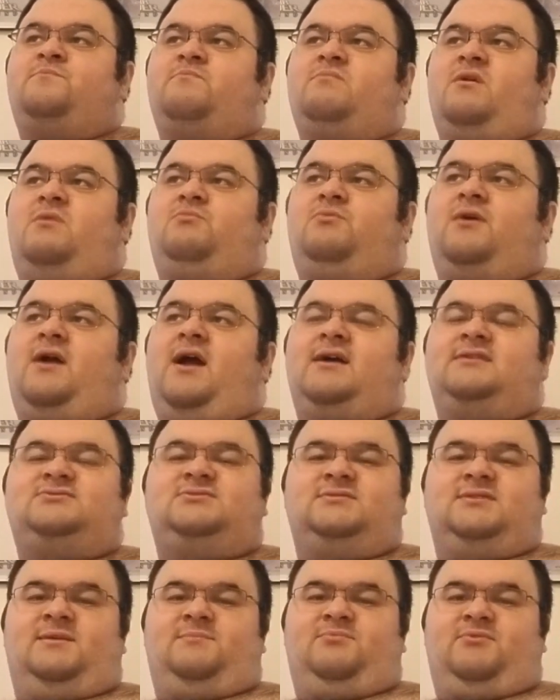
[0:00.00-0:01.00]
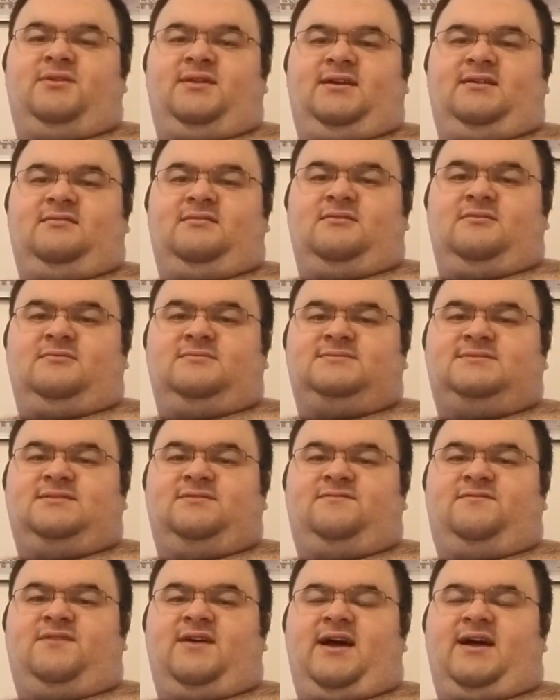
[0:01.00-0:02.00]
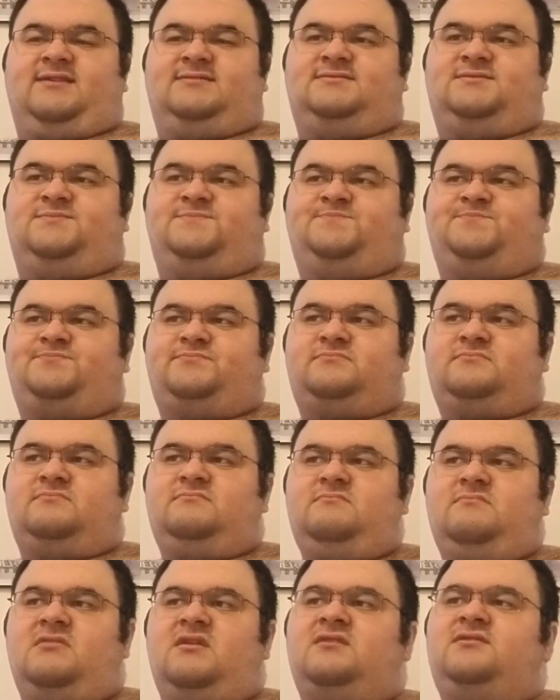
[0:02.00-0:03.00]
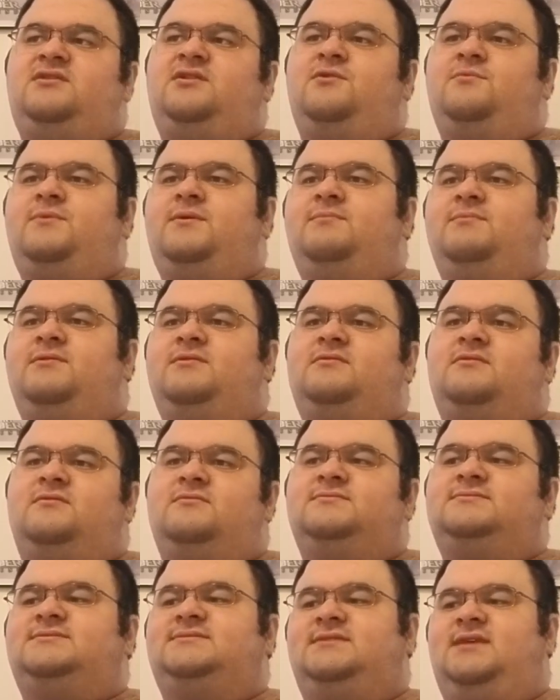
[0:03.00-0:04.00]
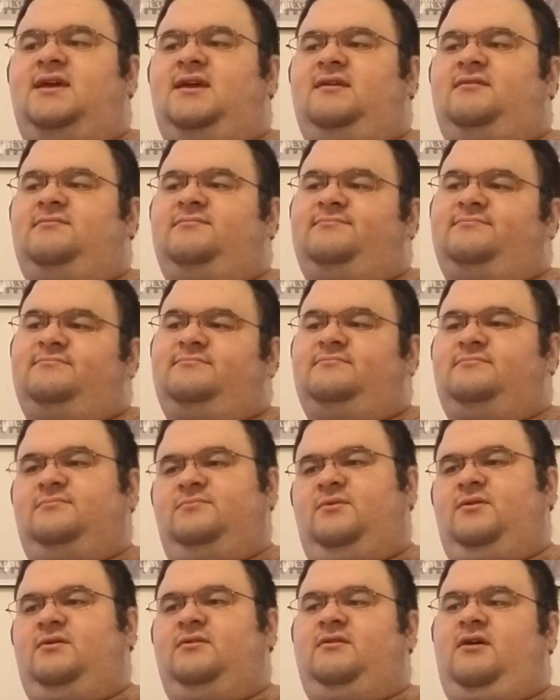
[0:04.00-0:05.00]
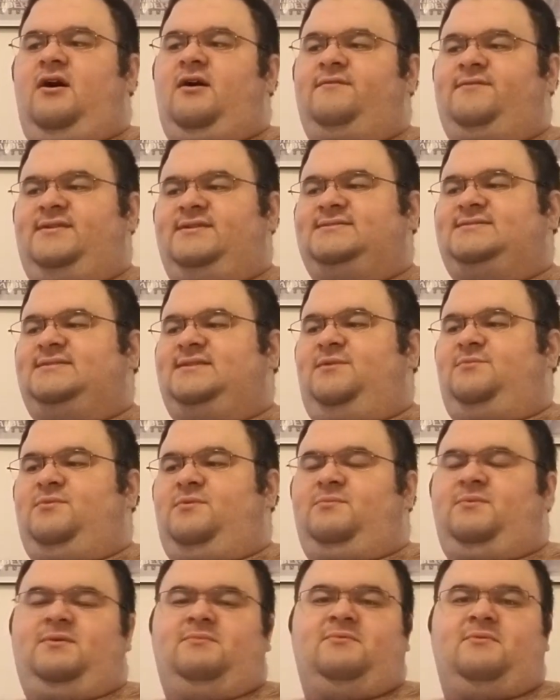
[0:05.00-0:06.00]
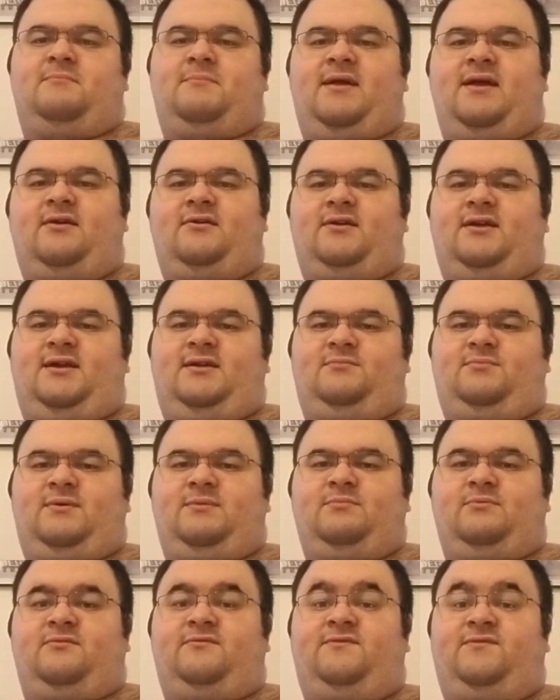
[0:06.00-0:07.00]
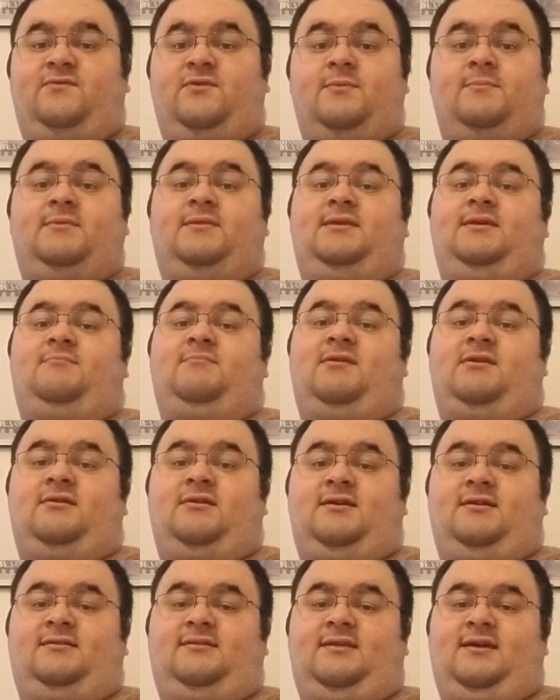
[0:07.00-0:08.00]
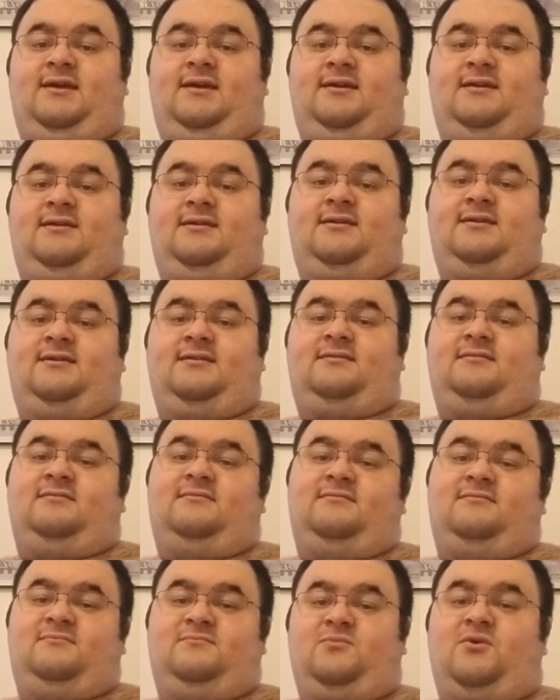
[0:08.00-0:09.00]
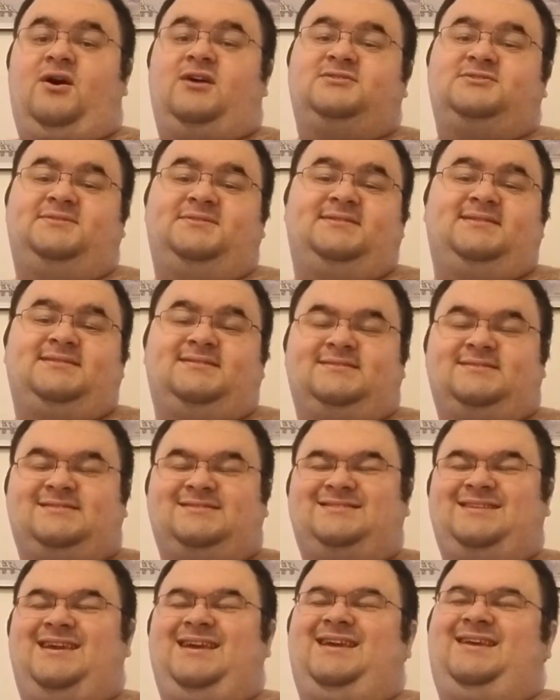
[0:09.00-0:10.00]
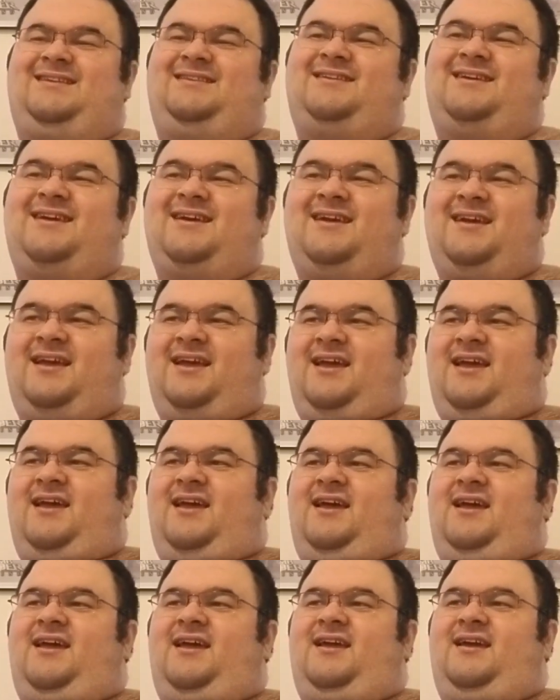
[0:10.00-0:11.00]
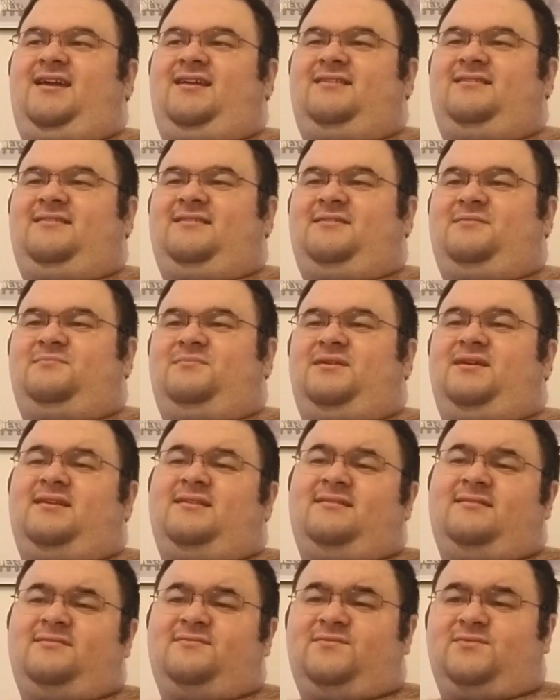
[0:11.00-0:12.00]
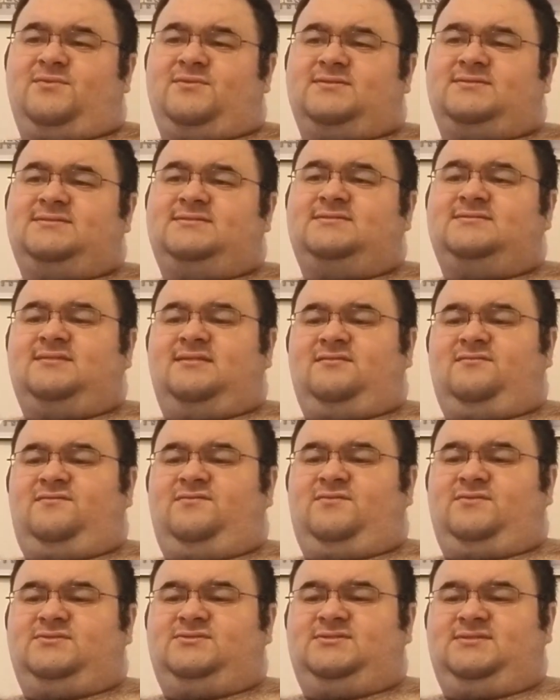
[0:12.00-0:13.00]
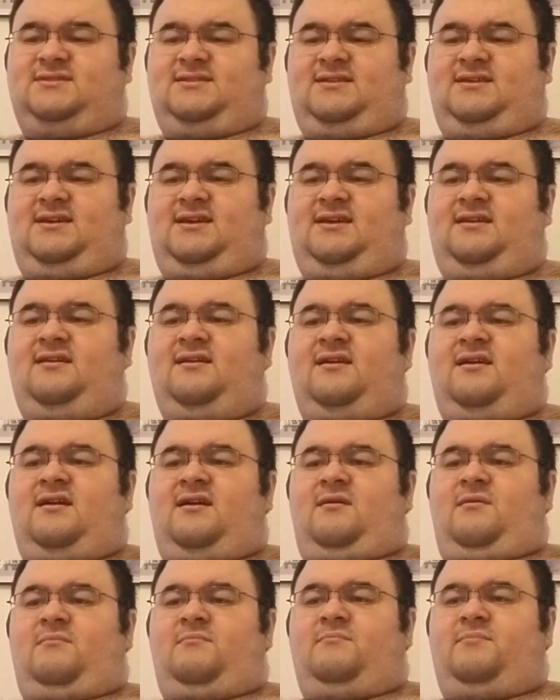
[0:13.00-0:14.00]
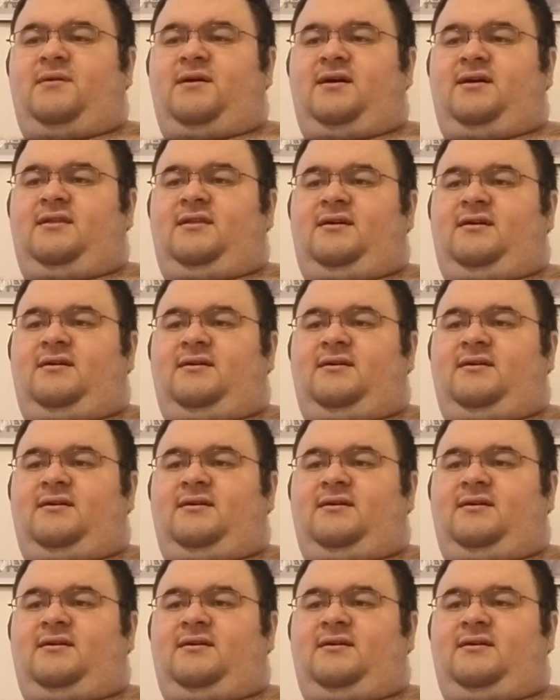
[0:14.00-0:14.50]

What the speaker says: we're actually pretty close. In fact, we were close, obviously when we were married, we were formally married, in Washington State, and we got a divorce, unfortunately. But